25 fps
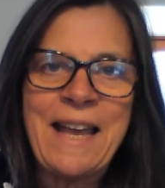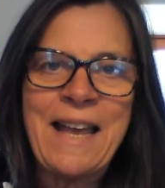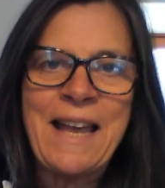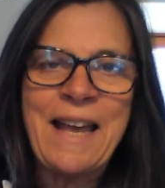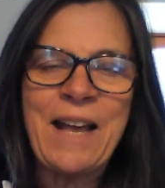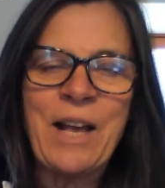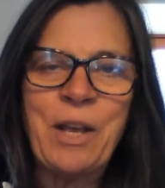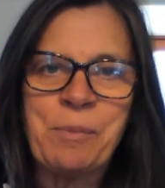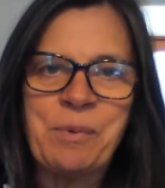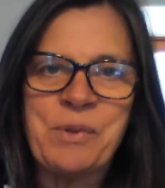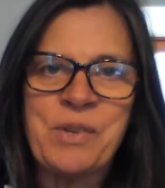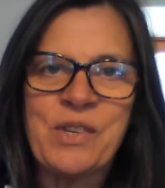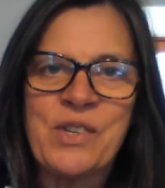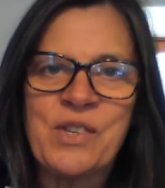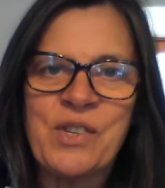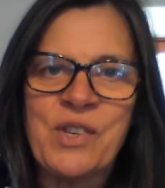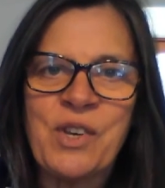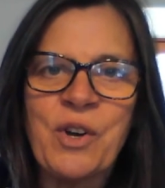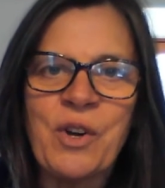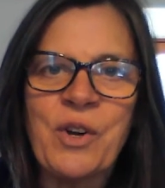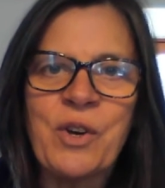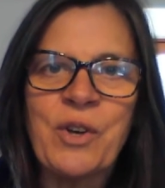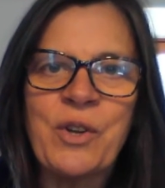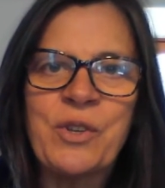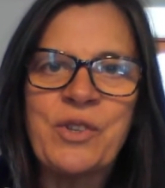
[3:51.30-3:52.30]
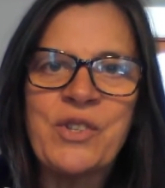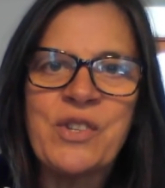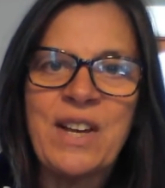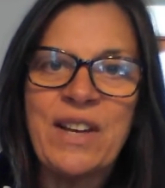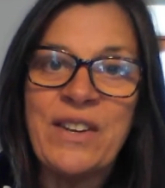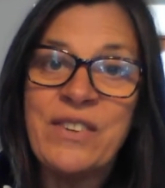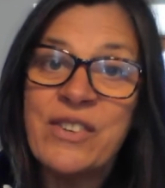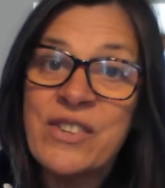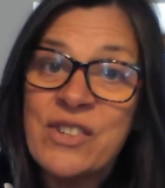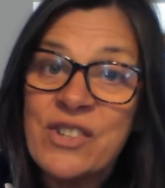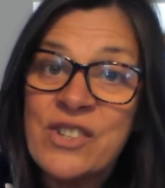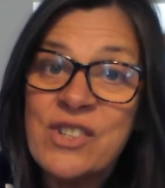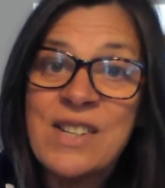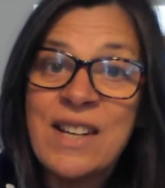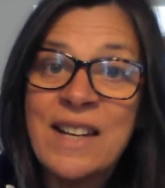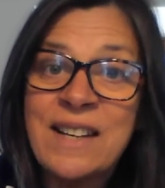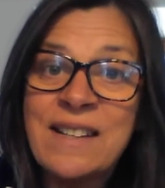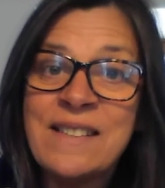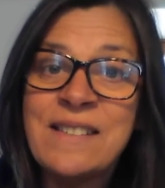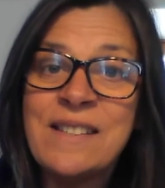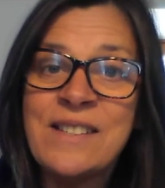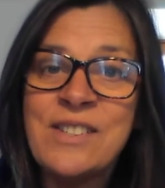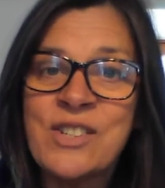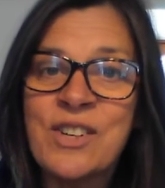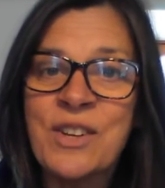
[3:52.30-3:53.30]
helps us all to
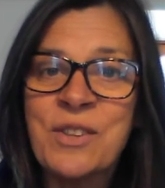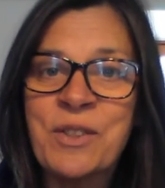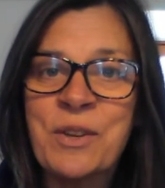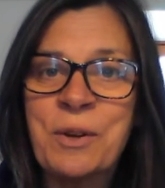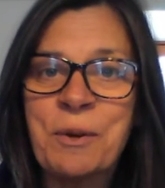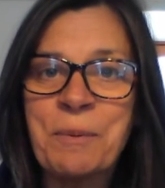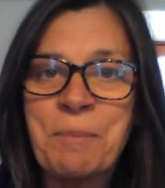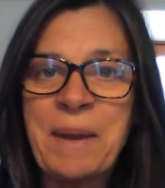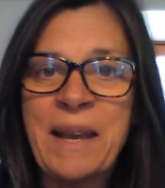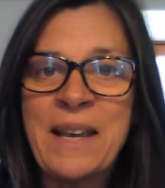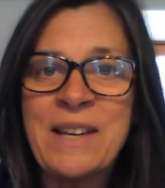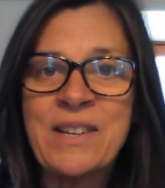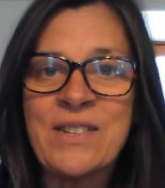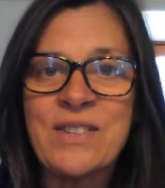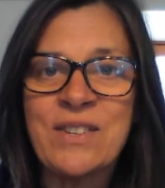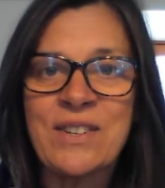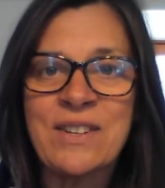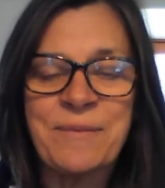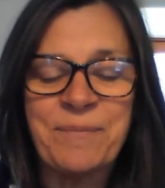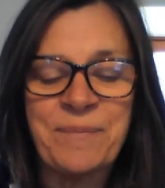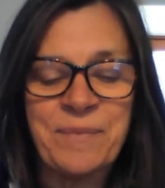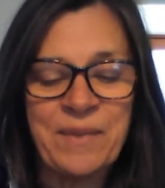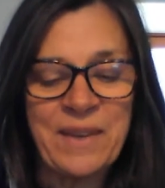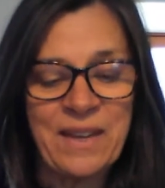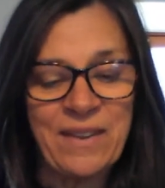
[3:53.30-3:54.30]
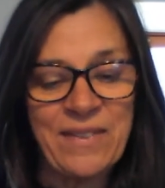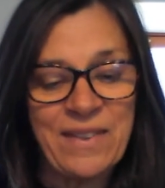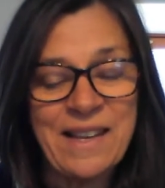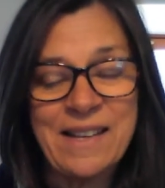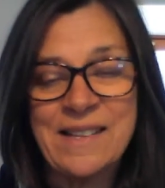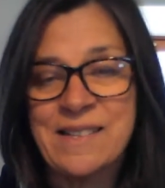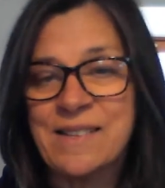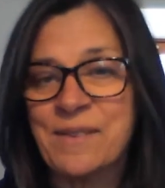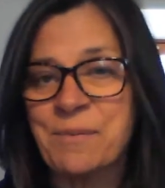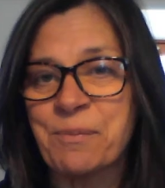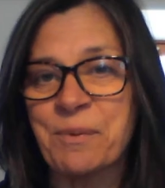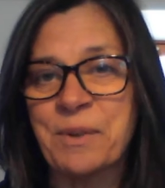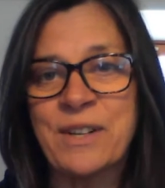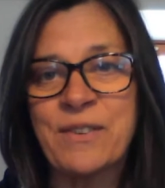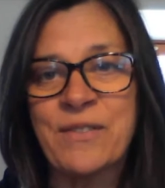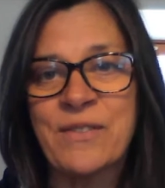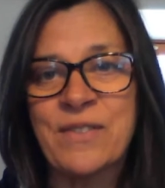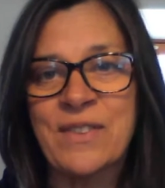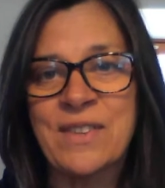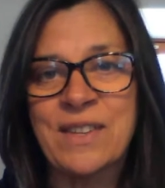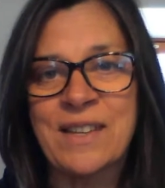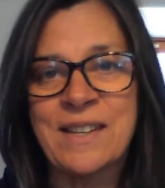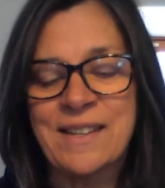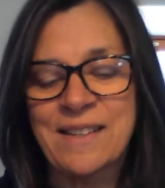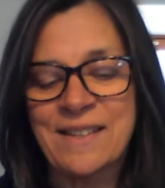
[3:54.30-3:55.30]
understand each other better. And that's one
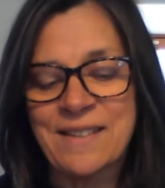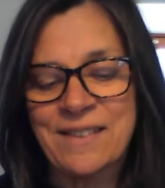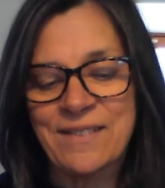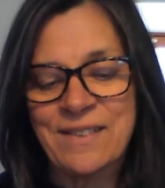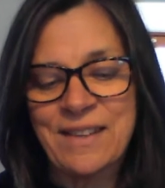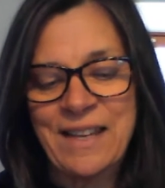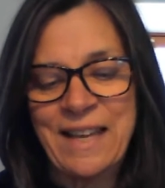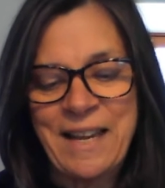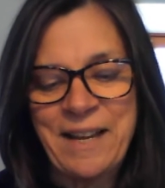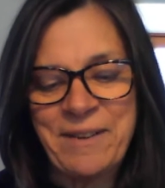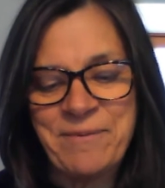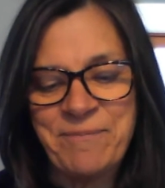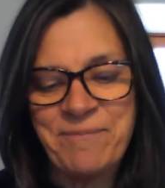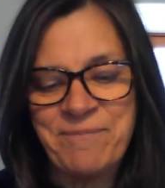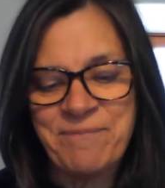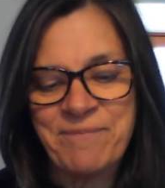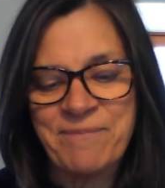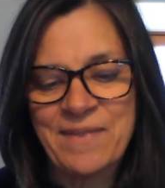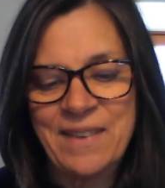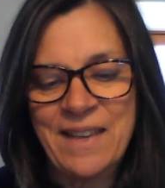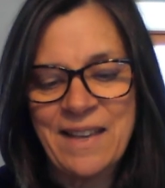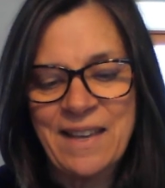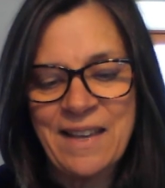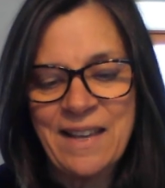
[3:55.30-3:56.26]
of the, um,